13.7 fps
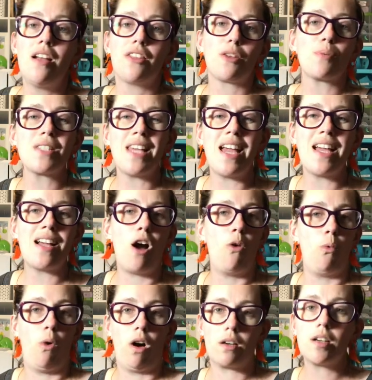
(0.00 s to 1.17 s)
there was like a
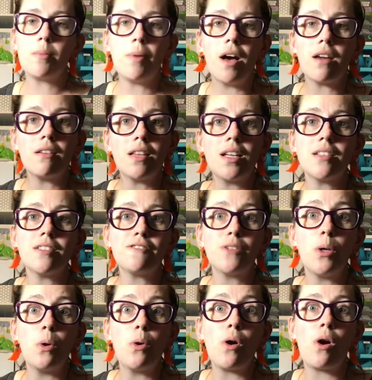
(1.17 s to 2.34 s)
water bottle on the
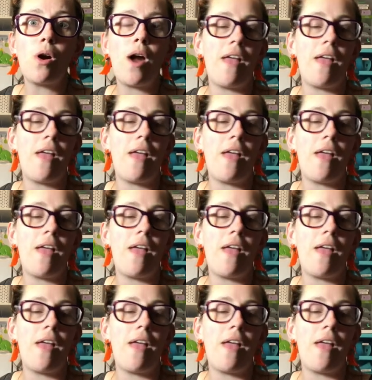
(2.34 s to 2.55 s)
floor